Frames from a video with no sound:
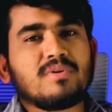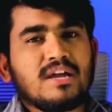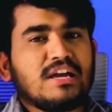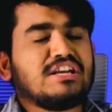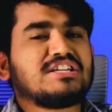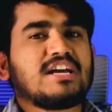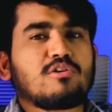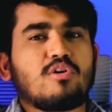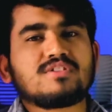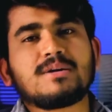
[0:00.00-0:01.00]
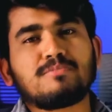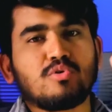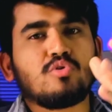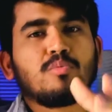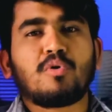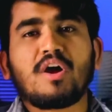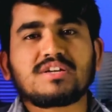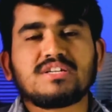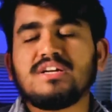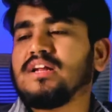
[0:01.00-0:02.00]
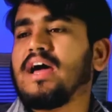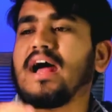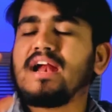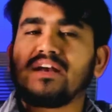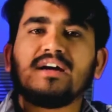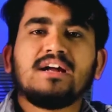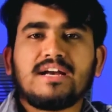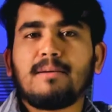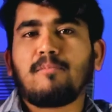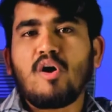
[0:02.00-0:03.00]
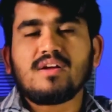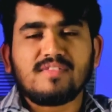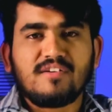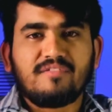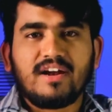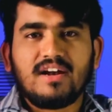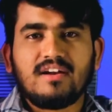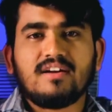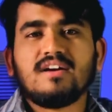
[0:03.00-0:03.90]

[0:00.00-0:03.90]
initial concept to production and deploy in the field.